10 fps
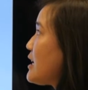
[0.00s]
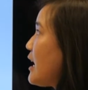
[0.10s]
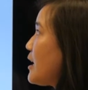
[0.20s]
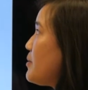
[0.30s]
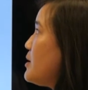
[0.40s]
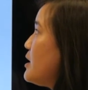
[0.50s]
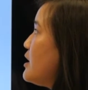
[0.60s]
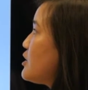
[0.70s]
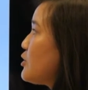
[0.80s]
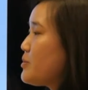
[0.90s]
time,
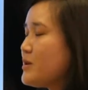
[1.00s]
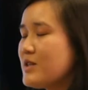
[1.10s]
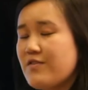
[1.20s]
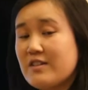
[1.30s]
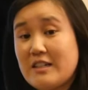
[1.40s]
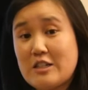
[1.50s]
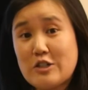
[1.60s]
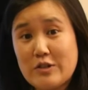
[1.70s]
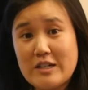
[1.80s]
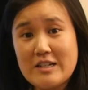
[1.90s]
so specifically
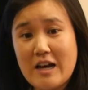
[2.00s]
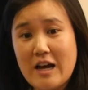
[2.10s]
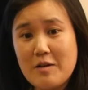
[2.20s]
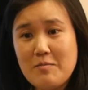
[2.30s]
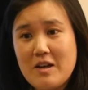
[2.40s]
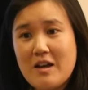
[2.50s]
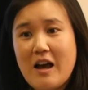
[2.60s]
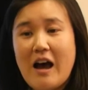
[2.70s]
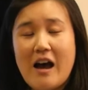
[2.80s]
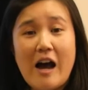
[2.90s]
screen time.
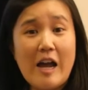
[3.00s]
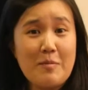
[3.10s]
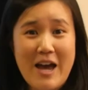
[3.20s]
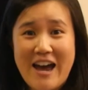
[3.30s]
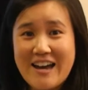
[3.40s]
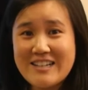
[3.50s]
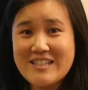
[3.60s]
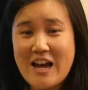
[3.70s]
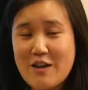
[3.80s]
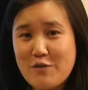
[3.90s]
iPads,
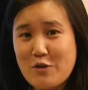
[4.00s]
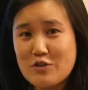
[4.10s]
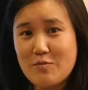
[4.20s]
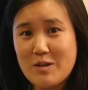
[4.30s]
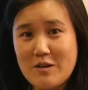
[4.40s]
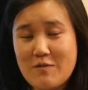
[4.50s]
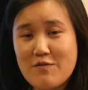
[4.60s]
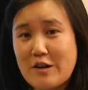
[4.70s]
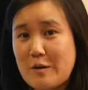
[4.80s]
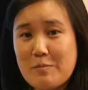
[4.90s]
iPhones have become
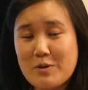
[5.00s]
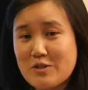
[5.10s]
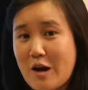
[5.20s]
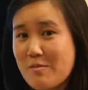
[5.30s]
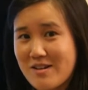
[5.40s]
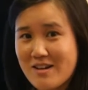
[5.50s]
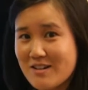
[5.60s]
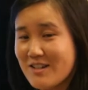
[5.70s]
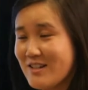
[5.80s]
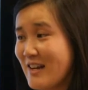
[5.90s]
very predominant
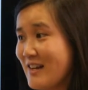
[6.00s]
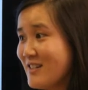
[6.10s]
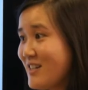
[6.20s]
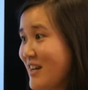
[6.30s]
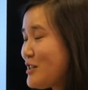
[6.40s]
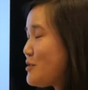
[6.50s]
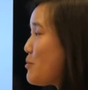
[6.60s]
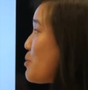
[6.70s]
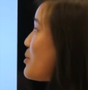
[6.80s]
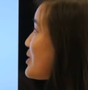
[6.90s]
in today, today's
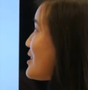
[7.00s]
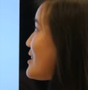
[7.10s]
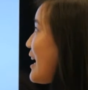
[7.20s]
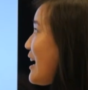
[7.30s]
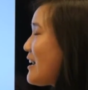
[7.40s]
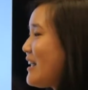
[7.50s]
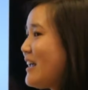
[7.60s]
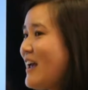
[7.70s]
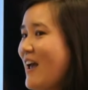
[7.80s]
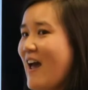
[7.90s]
mobile
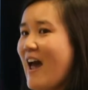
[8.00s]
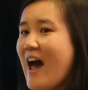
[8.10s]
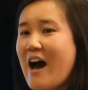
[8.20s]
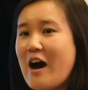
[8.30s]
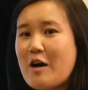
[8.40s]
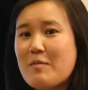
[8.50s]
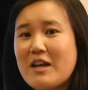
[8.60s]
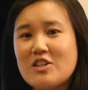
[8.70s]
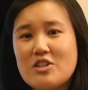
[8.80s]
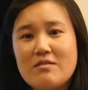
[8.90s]
society, um,
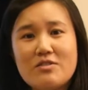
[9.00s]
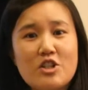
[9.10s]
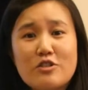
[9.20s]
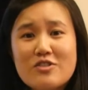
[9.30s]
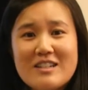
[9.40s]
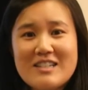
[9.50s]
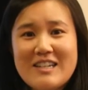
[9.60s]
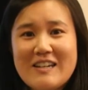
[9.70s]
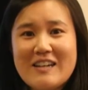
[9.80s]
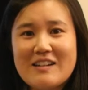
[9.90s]
and children and
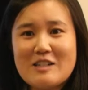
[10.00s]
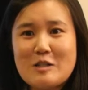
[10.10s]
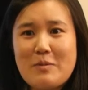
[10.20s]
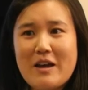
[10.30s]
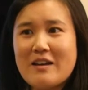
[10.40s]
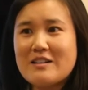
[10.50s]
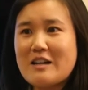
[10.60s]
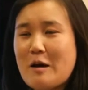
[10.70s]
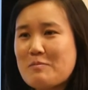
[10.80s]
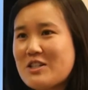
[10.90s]
teens can spend
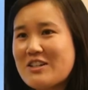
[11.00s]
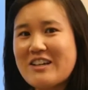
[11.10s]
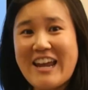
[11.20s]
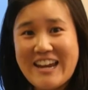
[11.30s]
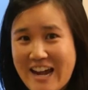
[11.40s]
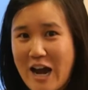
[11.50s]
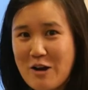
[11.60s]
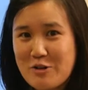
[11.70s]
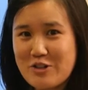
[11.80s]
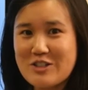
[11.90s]
up to eight
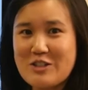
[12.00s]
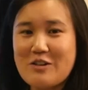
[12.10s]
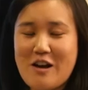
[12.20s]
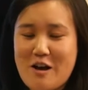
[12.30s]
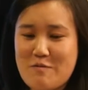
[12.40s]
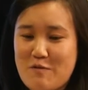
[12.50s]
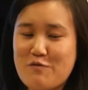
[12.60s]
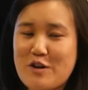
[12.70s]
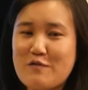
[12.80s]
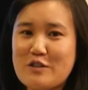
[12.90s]
hours um, in
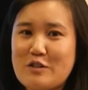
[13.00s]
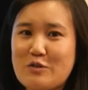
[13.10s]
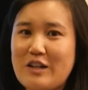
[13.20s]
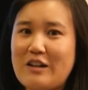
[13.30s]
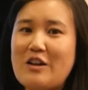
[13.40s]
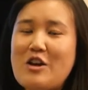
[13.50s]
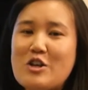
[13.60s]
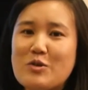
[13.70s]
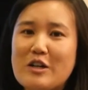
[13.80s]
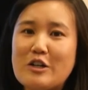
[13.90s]
front of a screen.
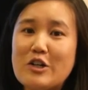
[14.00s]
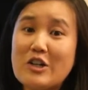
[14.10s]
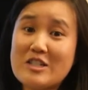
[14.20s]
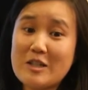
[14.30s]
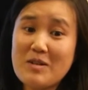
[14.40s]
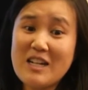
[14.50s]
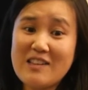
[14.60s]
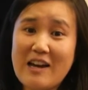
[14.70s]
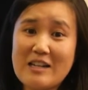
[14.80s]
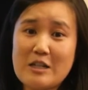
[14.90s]
So I encourage
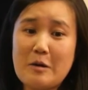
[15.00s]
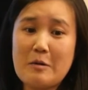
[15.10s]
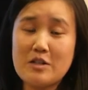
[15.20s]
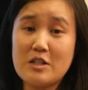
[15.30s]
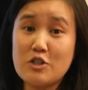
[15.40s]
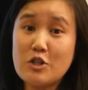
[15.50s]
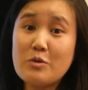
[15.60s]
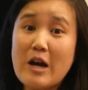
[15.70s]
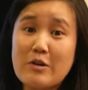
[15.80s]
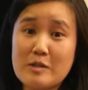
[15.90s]
limiting that to, to
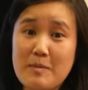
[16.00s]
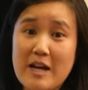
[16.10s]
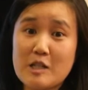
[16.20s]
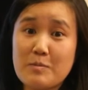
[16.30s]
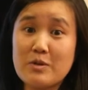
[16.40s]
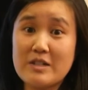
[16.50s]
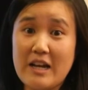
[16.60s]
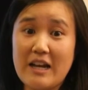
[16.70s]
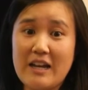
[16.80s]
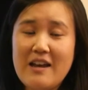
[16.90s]
two hours max per
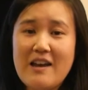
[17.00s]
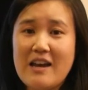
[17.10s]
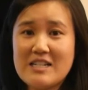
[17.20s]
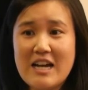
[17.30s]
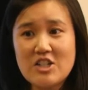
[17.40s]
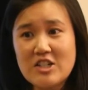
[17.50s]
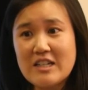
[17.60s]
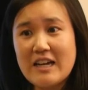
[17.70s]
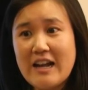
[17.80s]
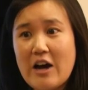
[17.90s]
day and to actually
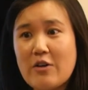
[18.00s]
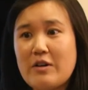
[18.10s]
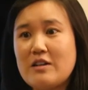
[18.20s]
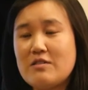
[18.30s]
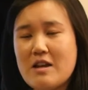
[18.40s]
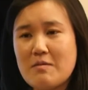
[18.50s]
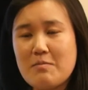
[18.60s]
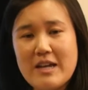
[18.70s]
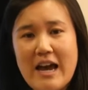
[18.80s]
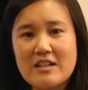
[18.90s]
get out and, and
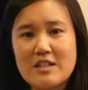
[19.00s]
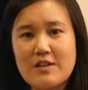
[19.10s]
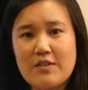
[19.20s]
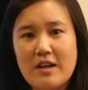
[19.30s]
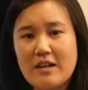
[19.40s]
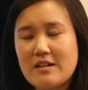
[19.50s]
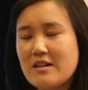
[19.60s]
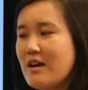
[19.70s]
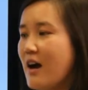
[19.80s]
be active and